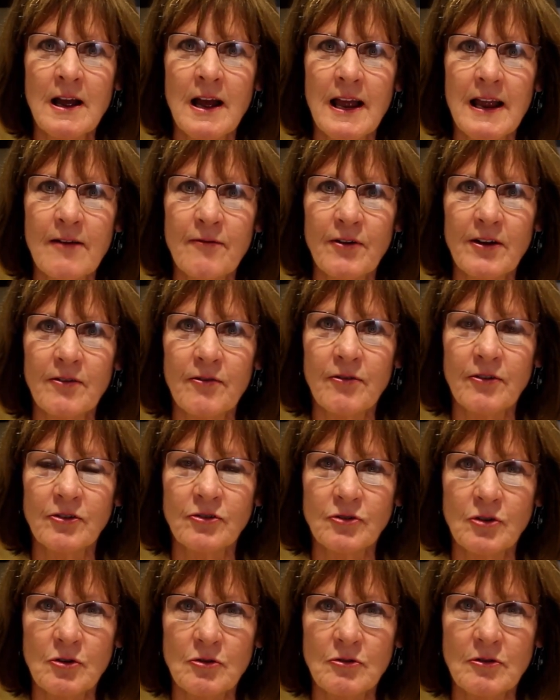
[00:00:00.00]
If a
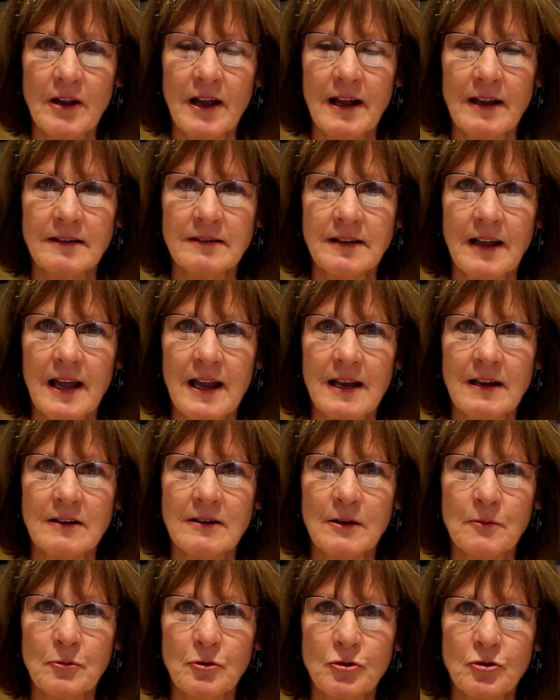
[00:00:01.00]
student has a
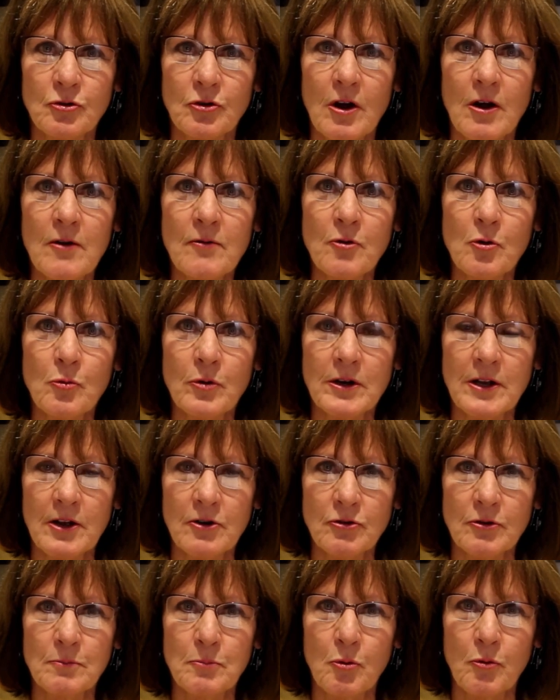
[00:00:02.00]
temperature over
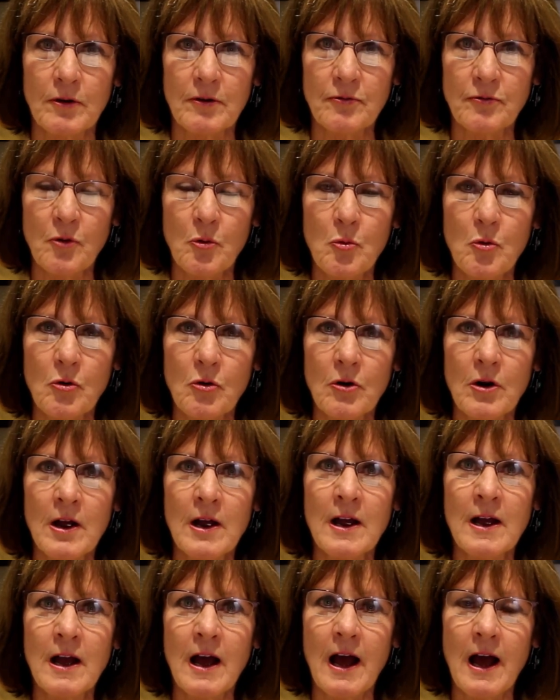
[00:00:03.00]
100.4,
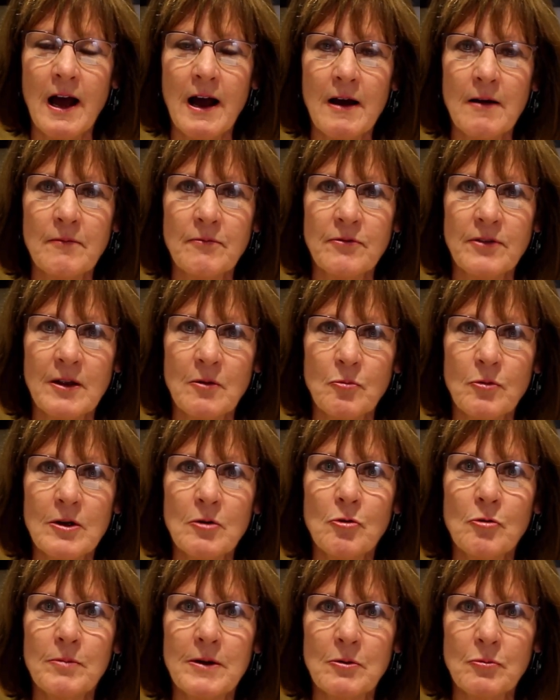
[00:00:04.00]
then we
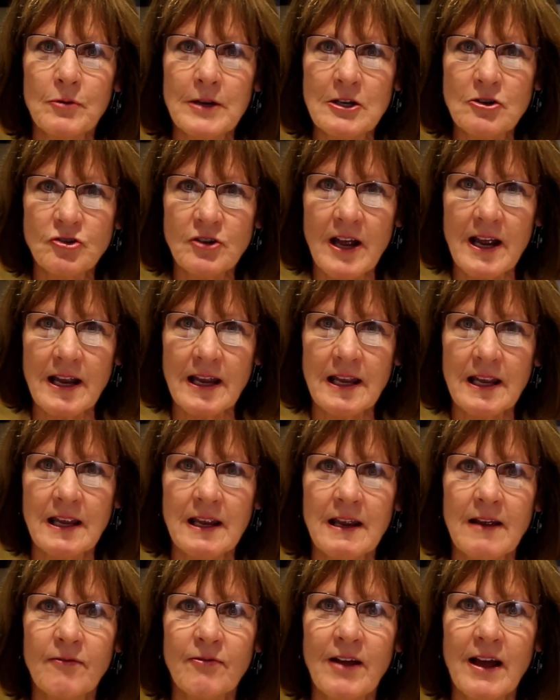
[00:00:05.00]
will be
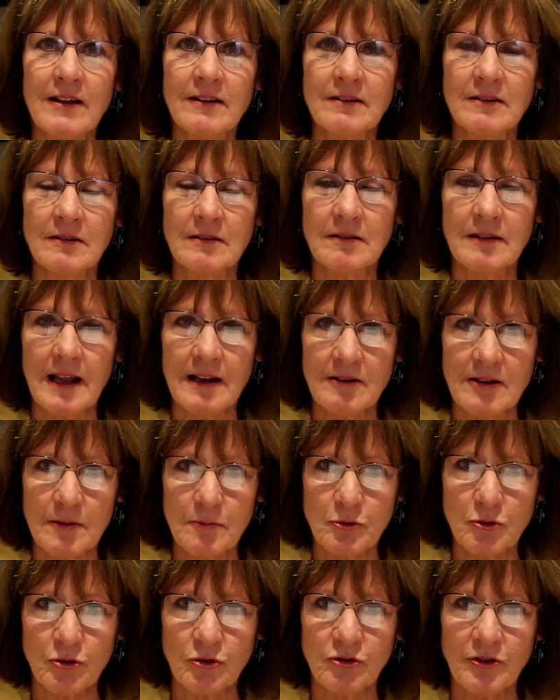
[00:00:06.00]
rechecking if that
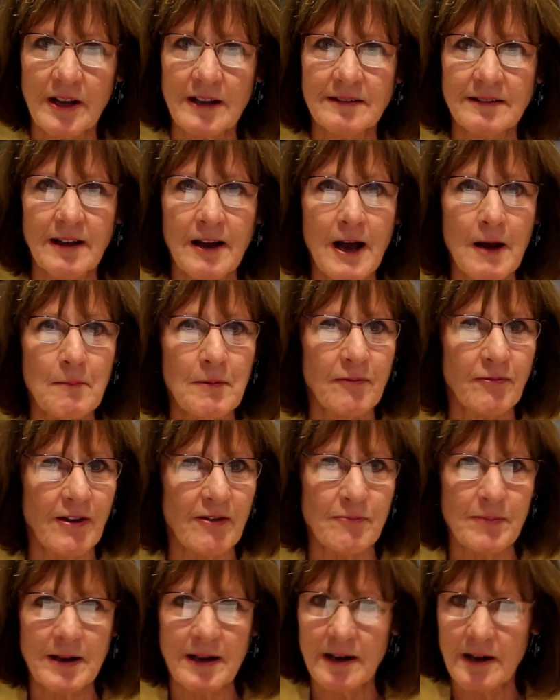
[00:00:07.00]
temperature stays up. If
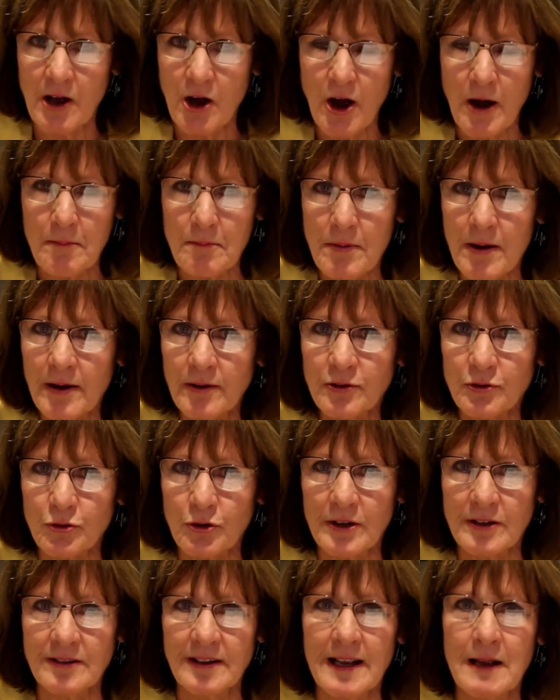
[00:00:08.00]
they've been in a hot bus, for
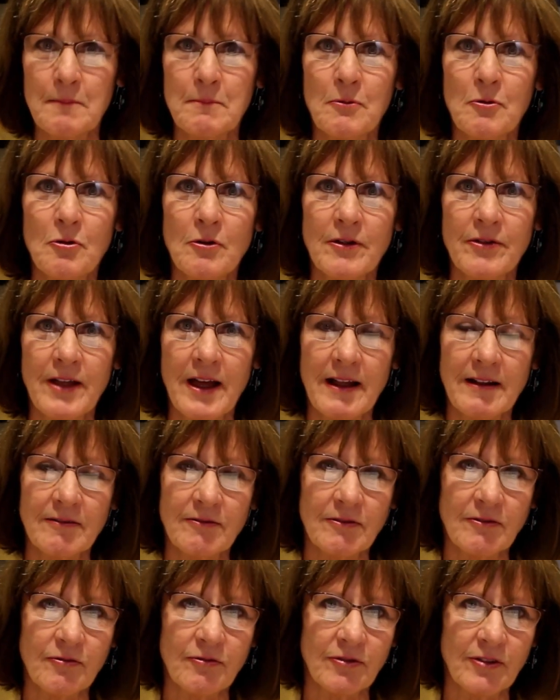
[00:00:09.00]
example, and
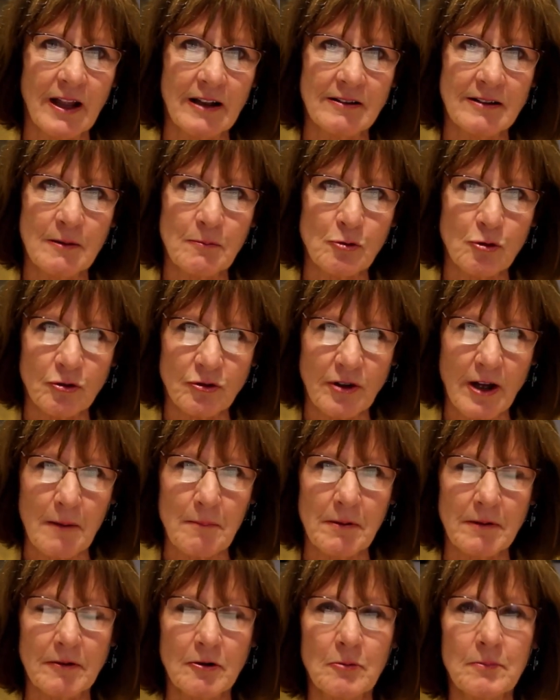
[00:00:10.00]
that temperature is up
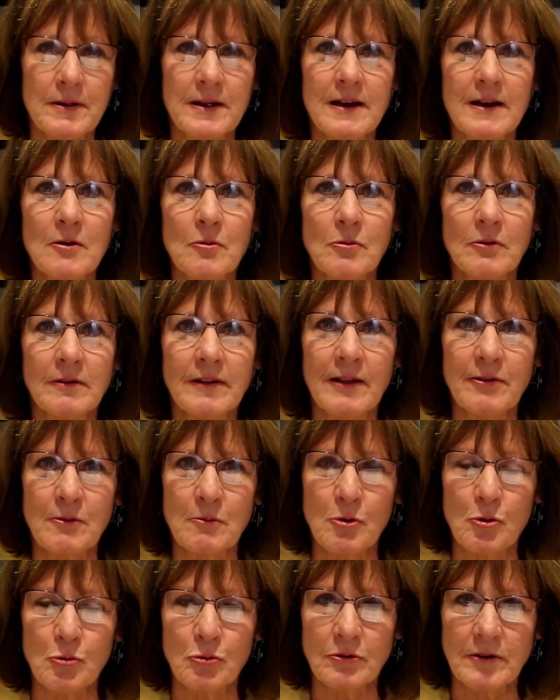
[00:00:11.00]
a little bit, we'll let
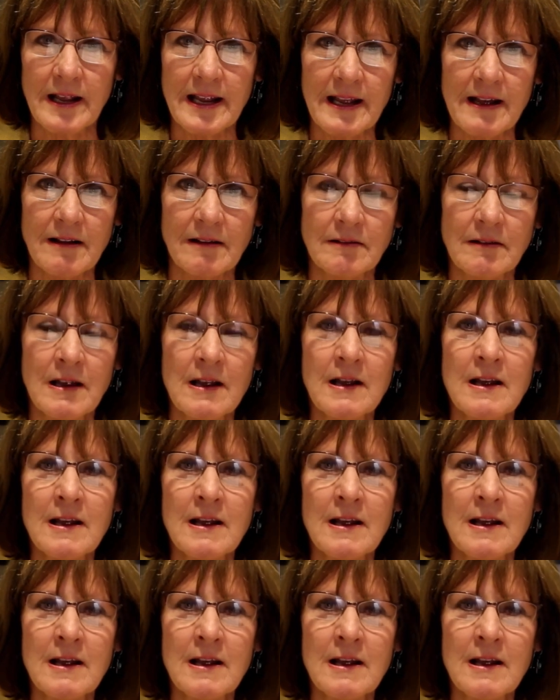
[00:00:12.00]
them cool down.